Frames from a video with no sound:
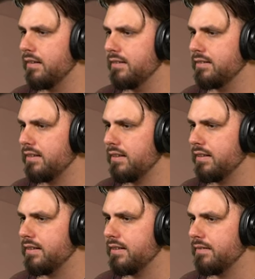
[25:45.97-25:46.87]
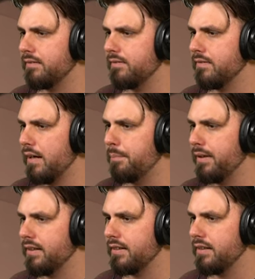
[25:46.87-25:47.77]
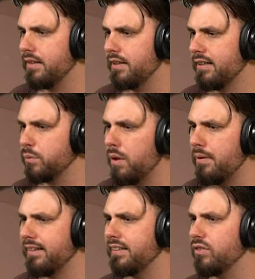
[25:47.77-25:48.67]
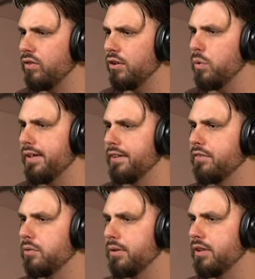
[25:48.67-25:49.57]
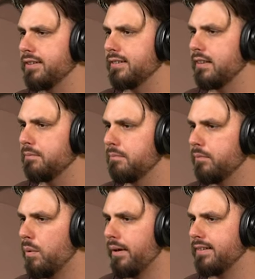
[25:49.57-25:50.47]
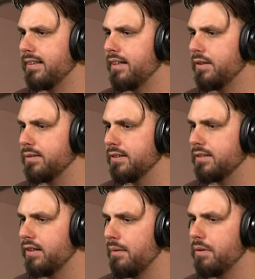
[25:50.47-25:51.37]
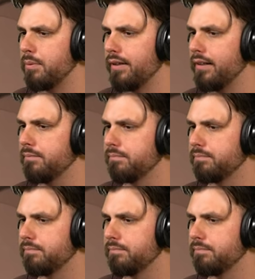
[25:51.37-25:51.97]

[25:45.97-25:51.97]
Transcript: Is there like a bucket in here? Because one bucket doesn't really do anything for me, honestly. Oh, buckets look kind of useless. Like, empty bottle.